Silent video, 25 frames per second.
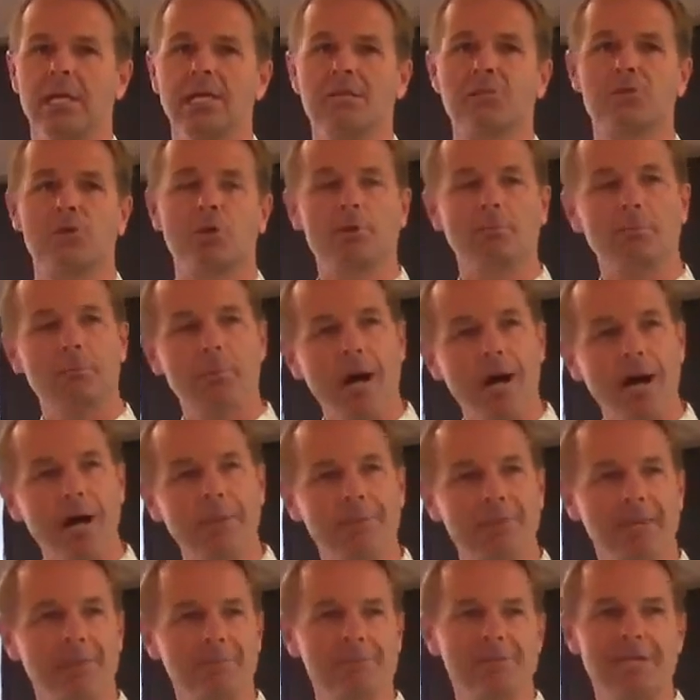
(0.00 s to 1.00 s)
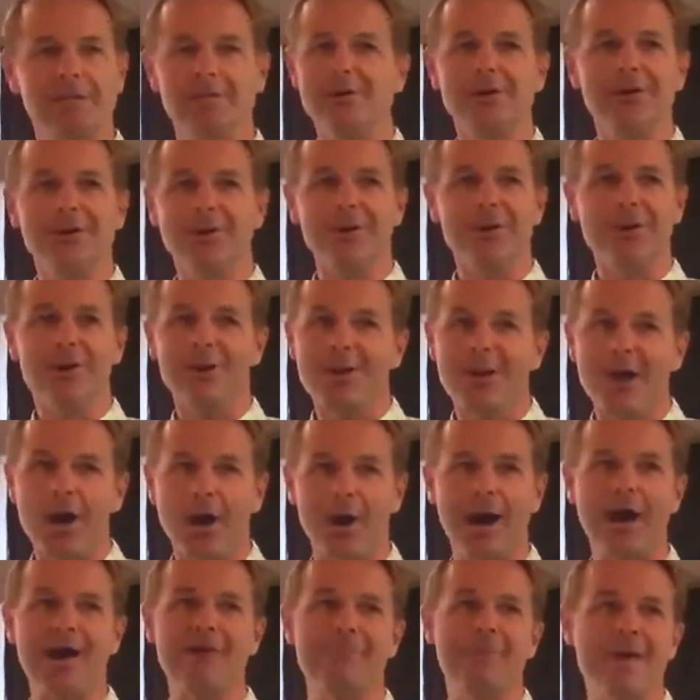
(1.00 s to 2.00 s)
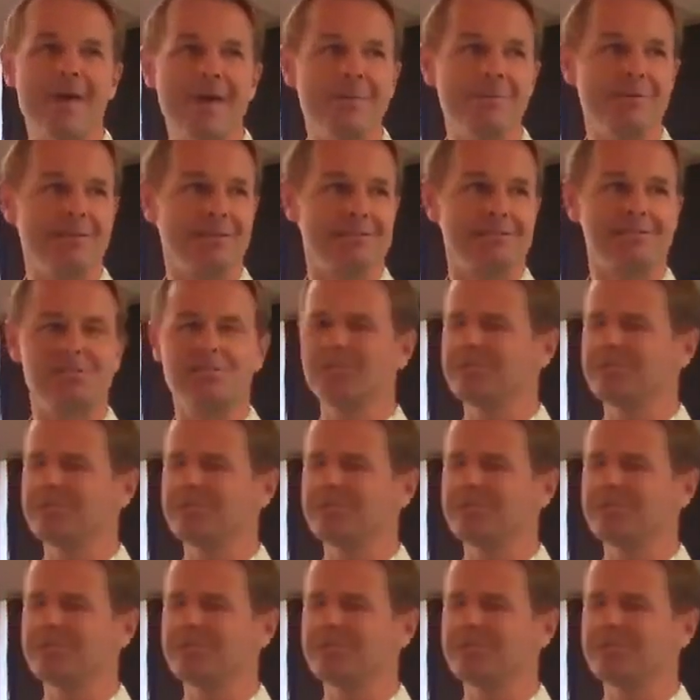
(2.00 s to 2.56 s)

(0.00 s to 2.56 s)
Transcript: And so her mom kept saying, No, no, no, no, have babies.